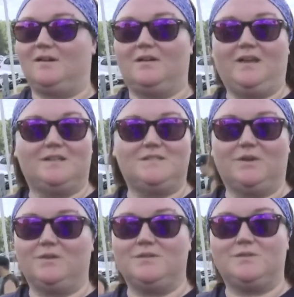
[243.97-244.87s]
Our kids
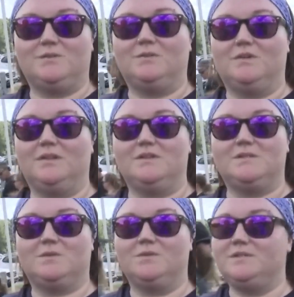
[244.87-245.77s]
go to school in this
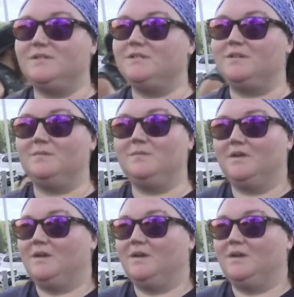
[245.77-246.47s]
school system.